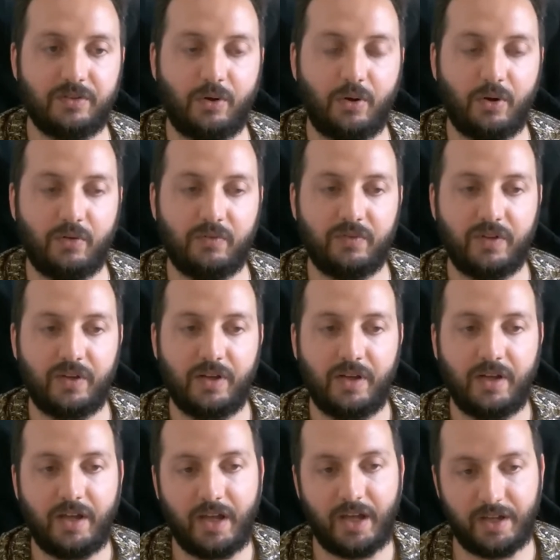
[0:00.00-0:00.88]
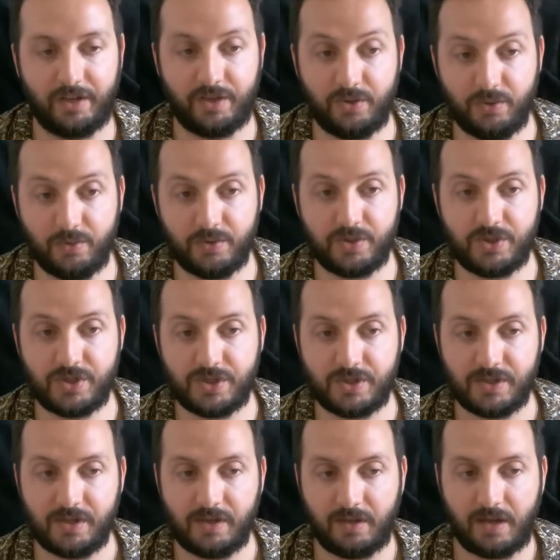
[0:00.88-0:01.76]
of a
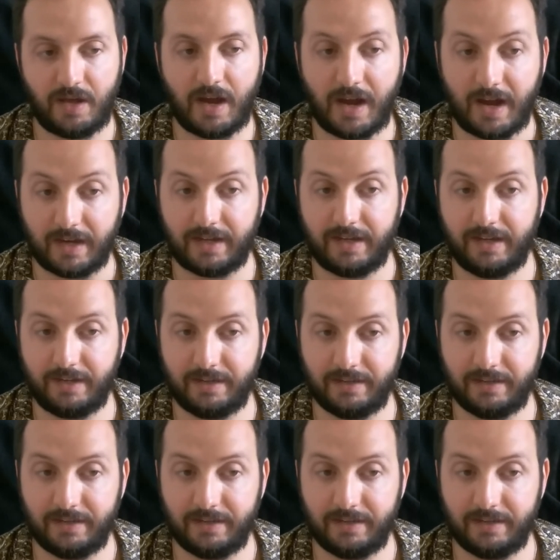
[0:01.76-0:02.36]
huge hack,